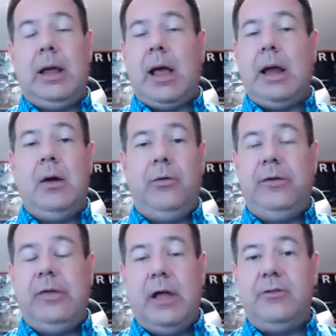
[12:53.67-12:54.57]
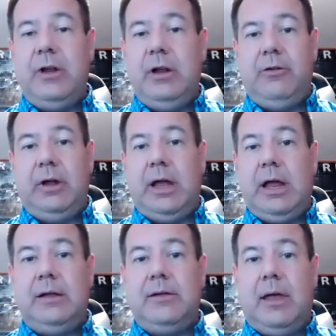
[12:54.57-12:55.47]
I don't see that changing
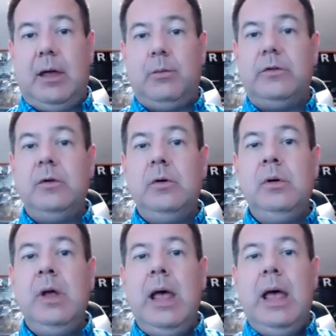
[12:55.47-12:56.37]
anytime soon.